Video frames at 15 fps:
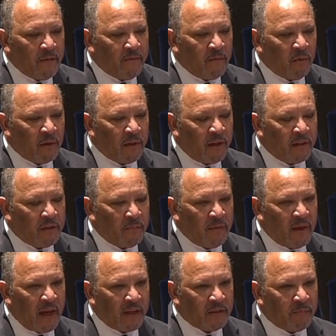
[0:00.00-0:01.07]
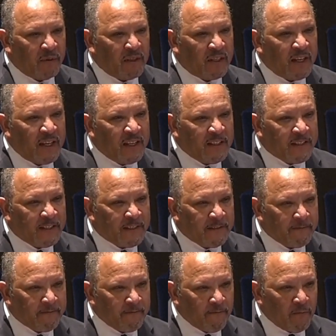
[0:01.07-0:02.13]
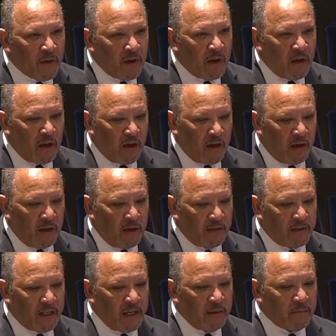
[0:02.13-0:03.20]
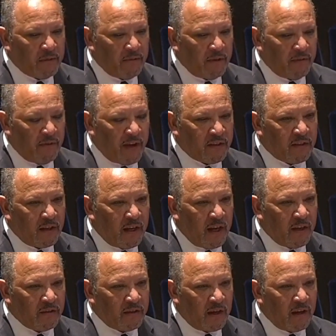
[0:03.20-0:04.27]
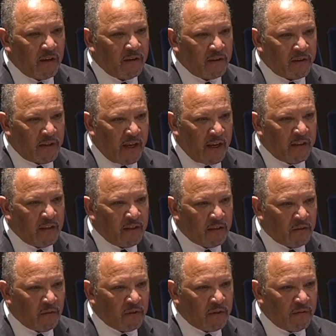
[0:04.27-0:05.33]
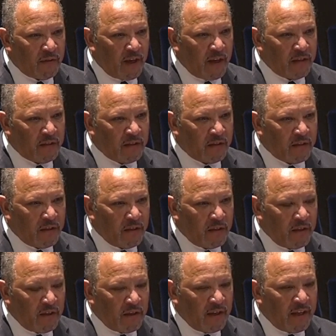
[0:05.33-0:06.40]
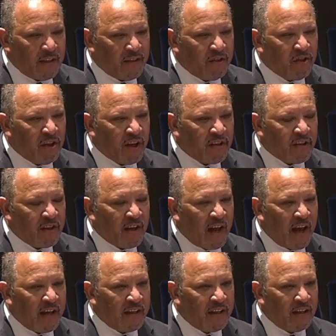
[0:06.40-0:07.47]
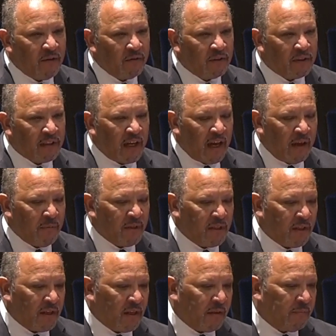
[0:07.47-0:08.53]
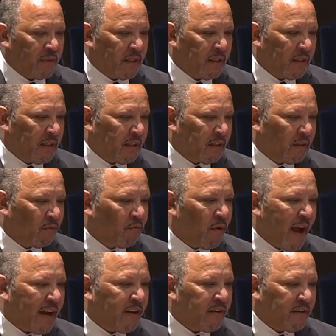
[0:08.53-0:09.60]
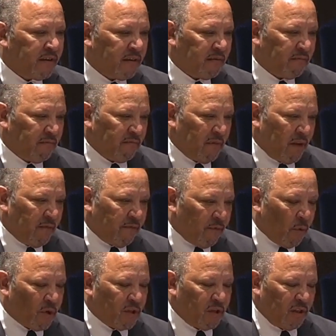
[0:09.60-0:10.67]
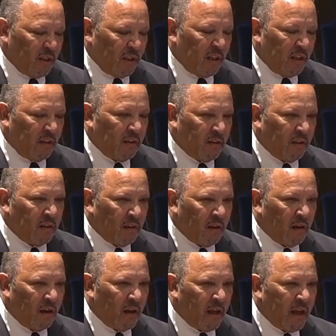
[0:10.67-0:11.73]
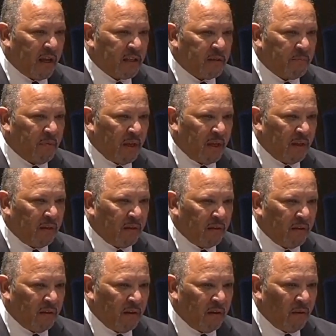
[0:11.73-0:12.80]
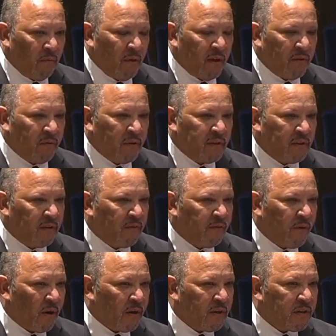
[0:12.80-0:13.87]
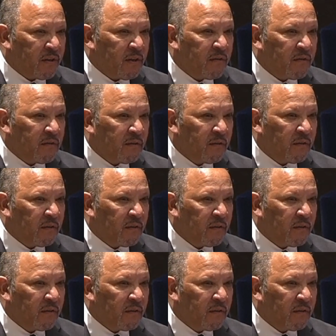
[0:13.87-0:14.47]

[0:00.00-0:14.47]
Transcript: for there to be expertise, teams of investigators that understand these sorts of cases. It's just an idea whose time has come. The record, unfortunately, has been, whether it's in Ferguson